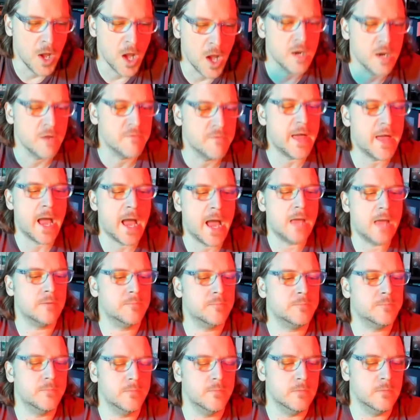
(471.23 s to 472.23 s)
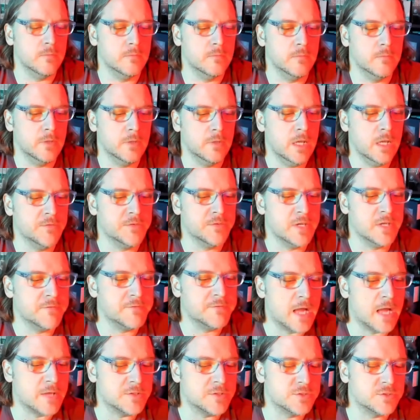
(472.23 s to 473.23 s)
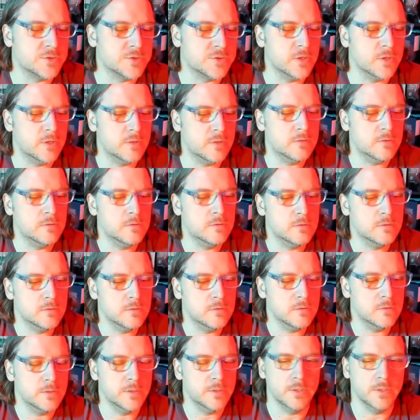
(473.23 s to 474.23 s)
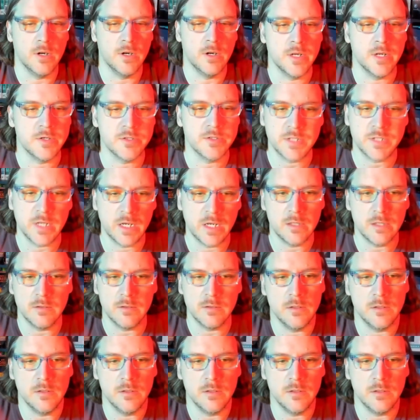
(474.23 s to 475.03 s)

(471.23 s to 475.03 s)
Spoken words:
None of that. Even if that's true, you don't understand.